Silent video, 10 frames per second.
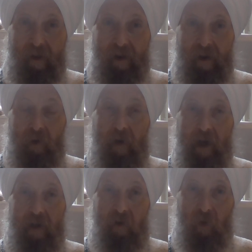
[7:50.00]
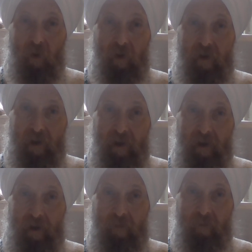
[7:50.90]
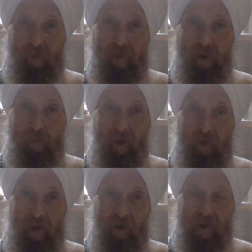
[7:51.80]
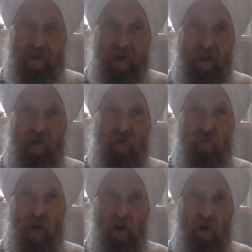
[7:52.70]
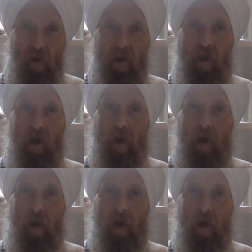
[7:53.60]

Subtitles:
I know a guy in New York, he married a non-Sikh. He's very